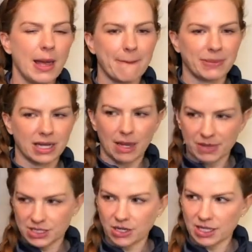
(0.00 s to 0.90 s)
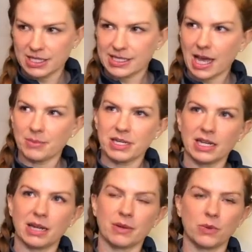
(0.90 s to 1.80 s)
But I'm going to start at this cabinet,
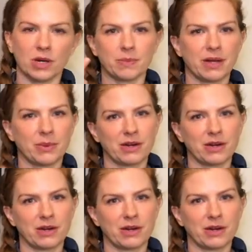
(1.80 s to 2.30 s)
and I'm going to work my way